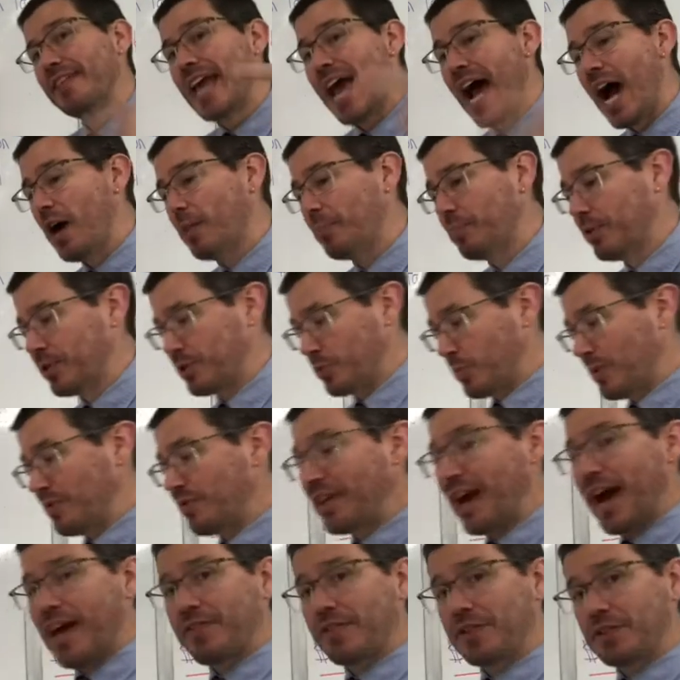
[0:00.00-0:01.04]
outputs. We've
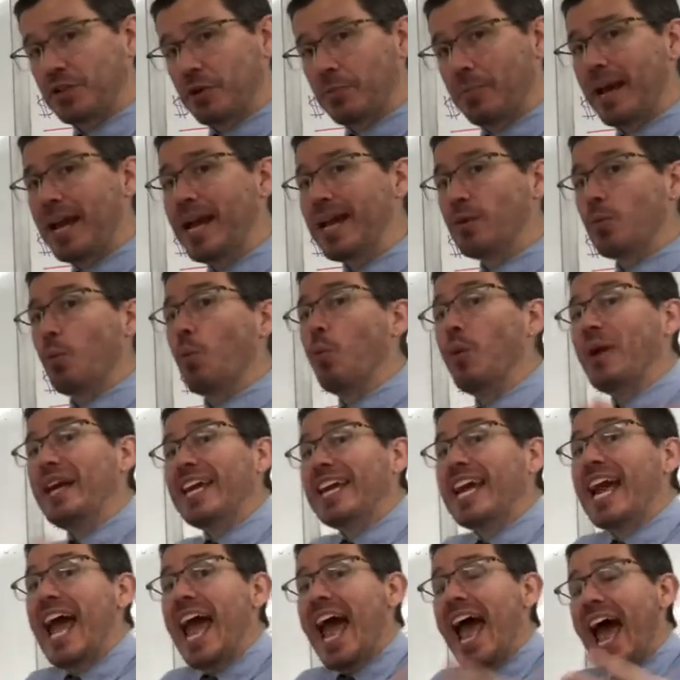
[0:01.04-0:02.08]
got the domain.
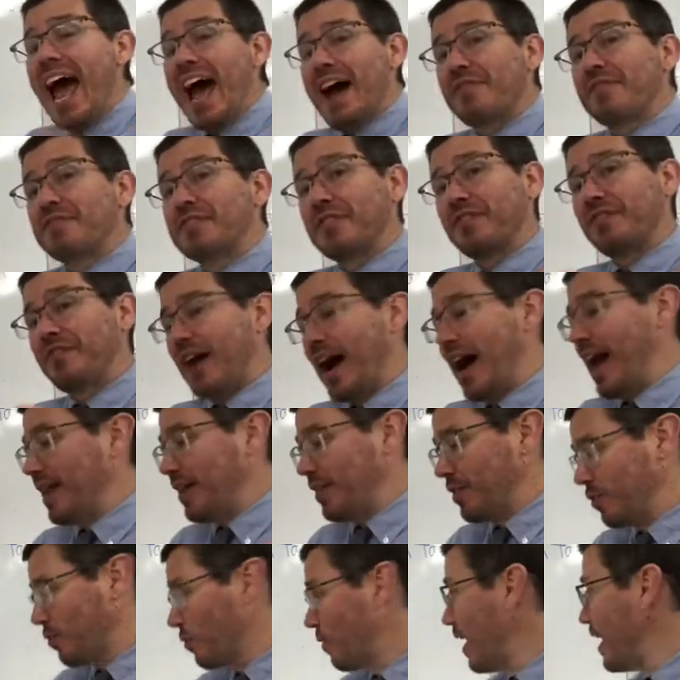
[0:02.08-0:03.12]
We have to find
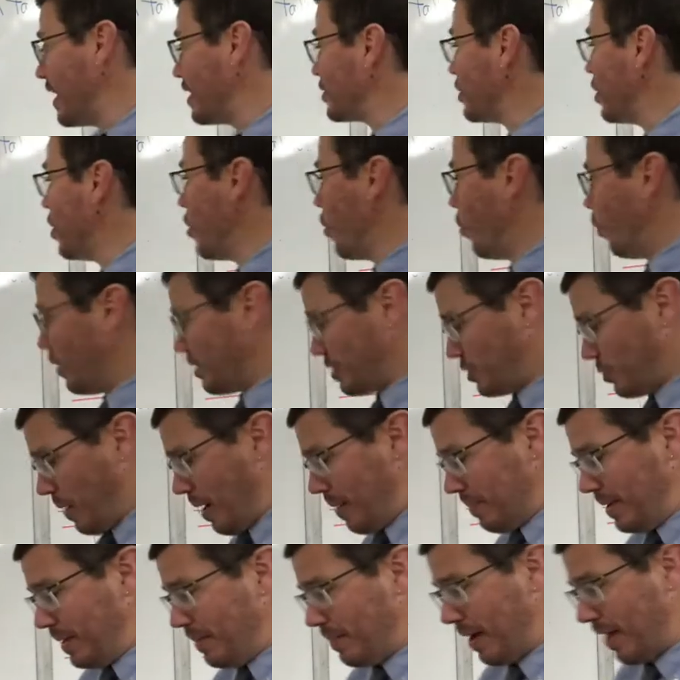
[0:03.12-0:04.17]
the range. What do I
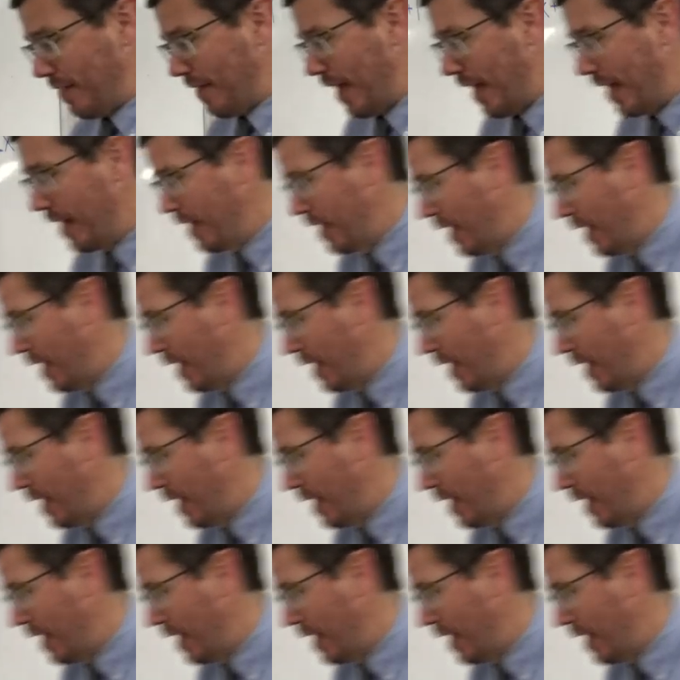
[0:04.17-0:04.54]
mean by that?